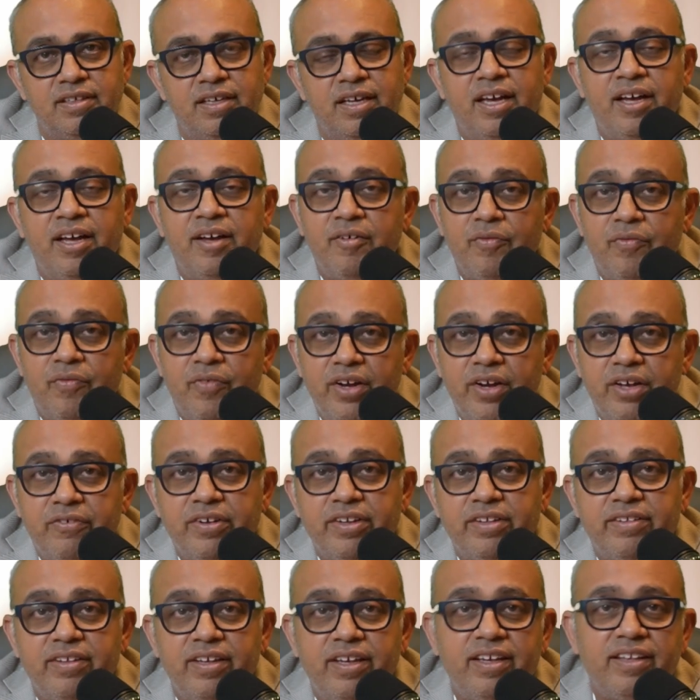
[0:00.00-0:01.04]

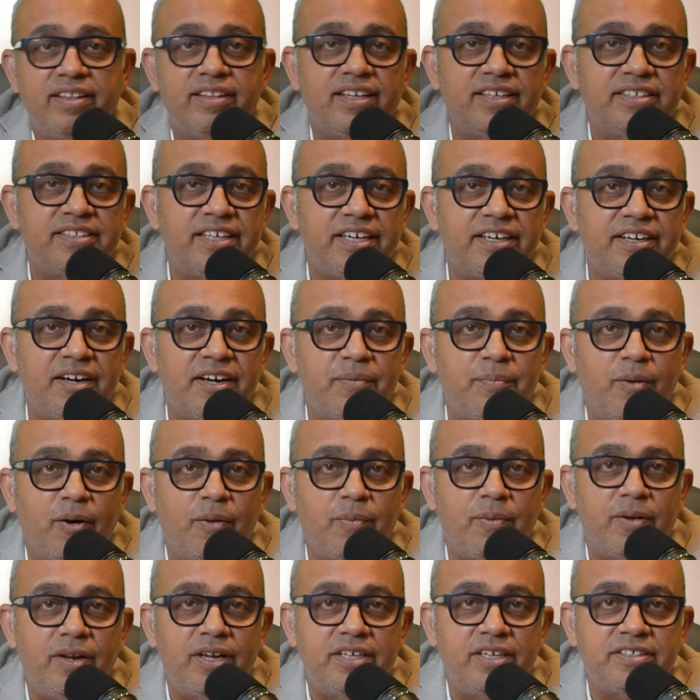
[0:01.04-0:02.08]
Frequency in the general
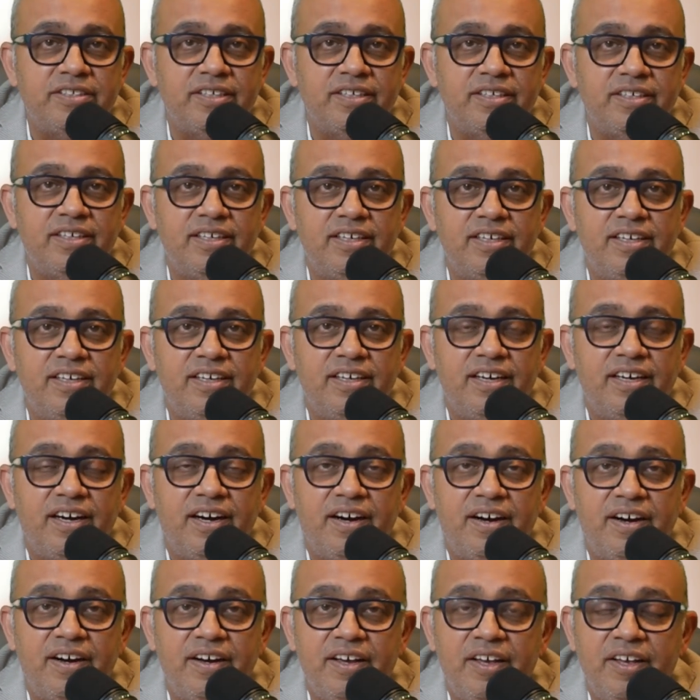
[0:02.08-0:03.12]
population
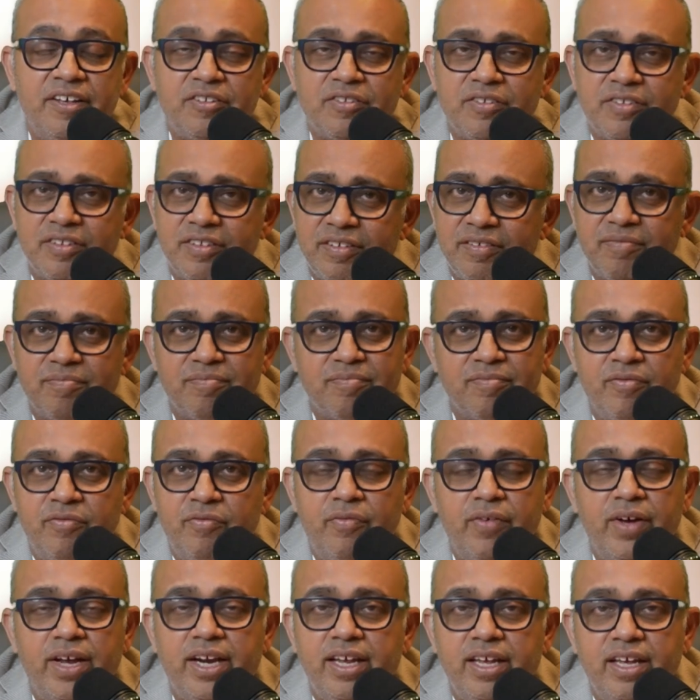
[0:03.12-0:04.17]
is
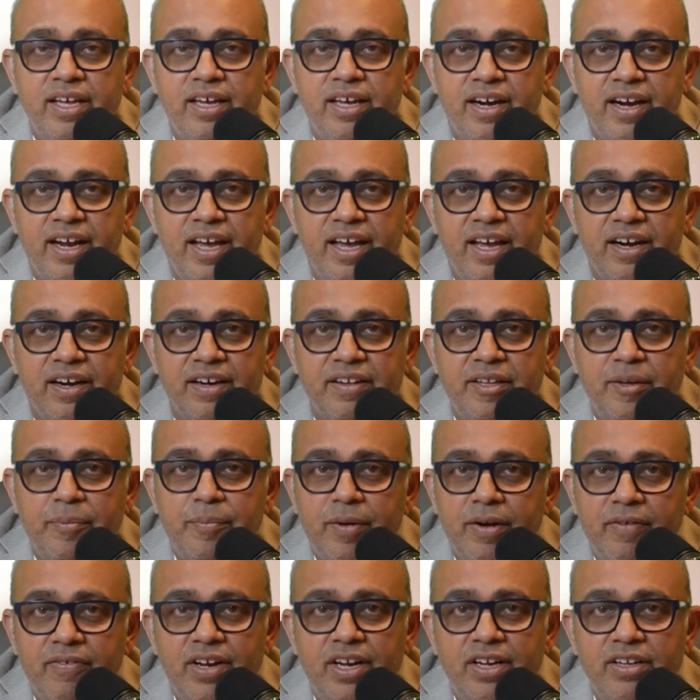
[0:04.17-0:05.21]
very rare. The
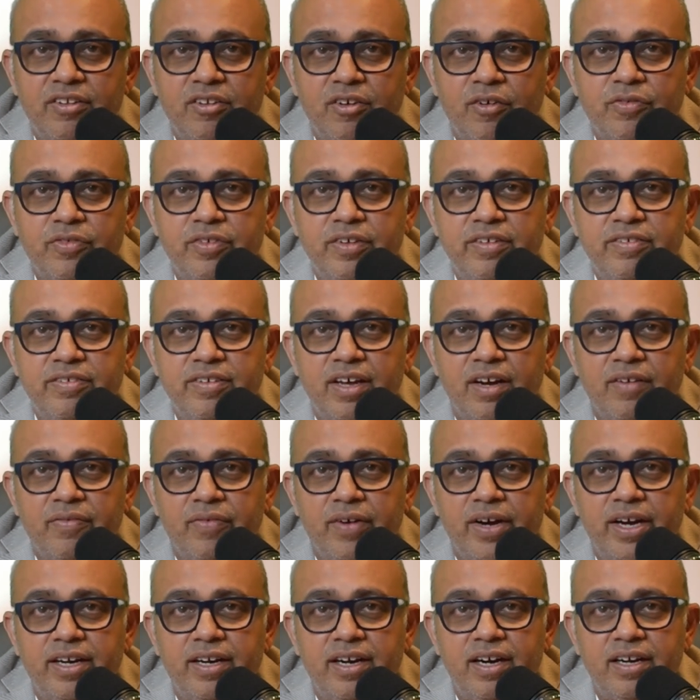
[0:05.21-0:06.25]
prevalence of
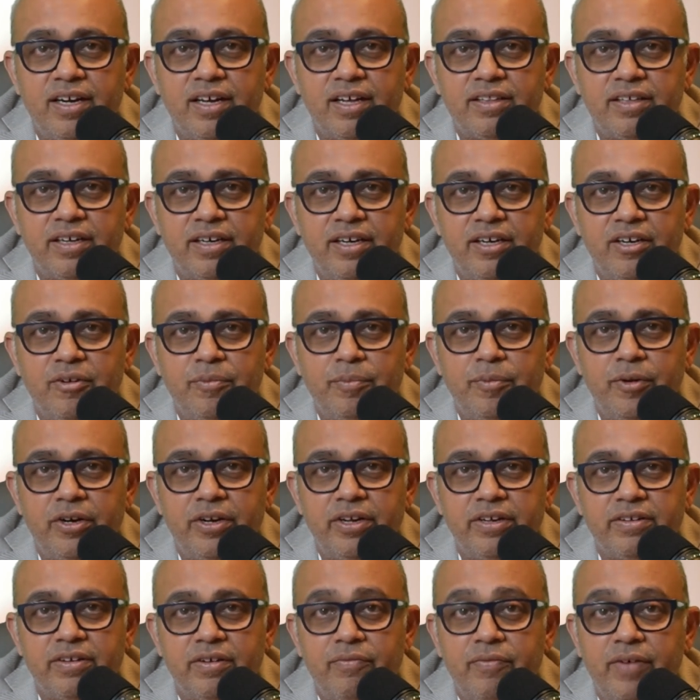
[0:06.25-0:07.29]
CCR5 delta 32
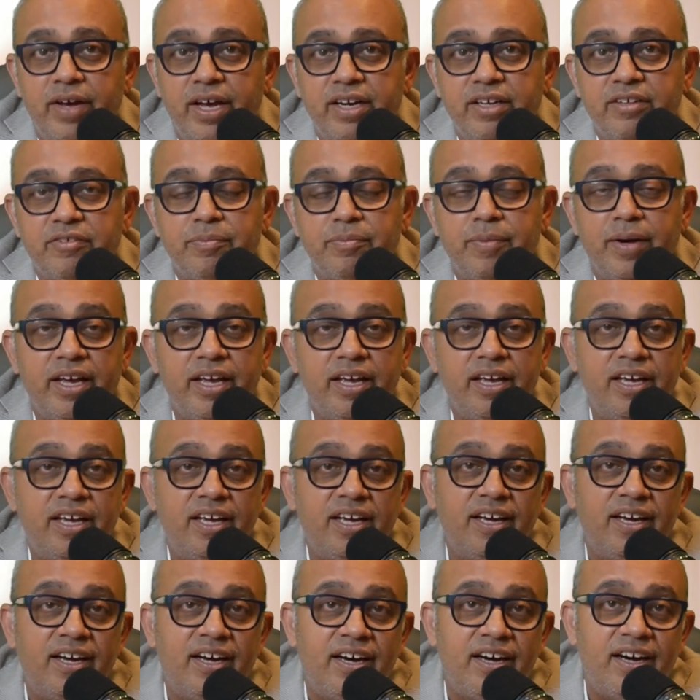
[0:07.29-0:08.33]
mutation varies by
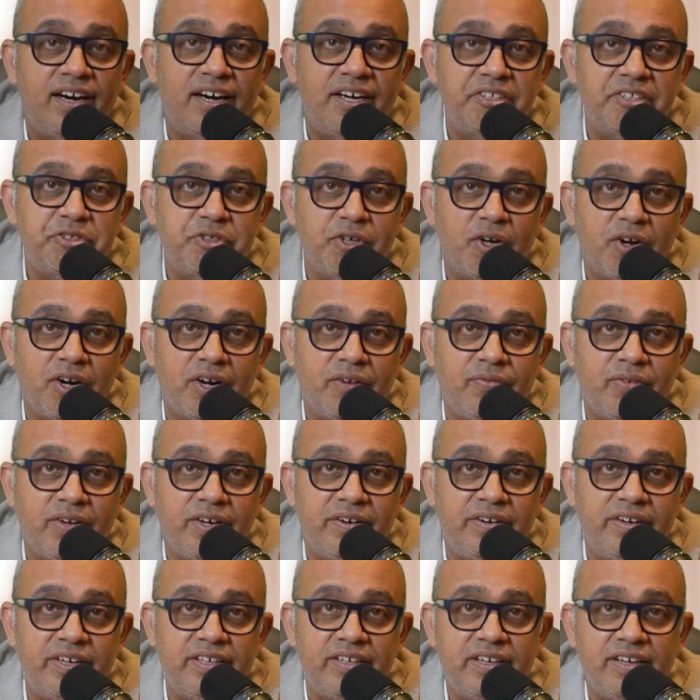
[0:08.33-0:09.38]
geographic
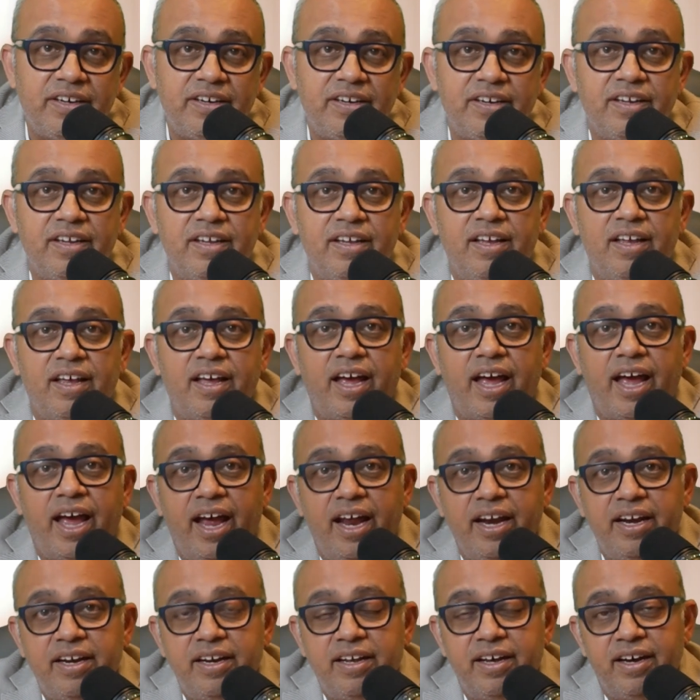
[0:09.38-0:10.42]
region
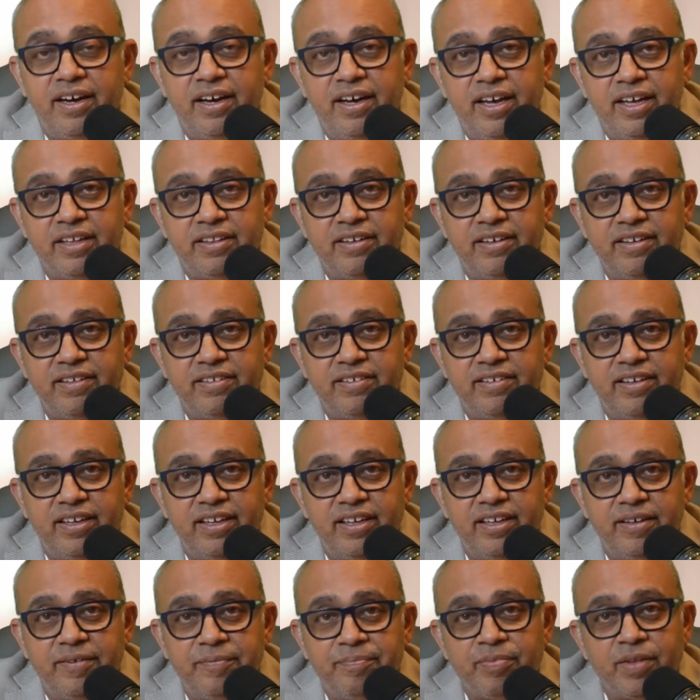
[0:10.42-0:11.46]
and ethnicity.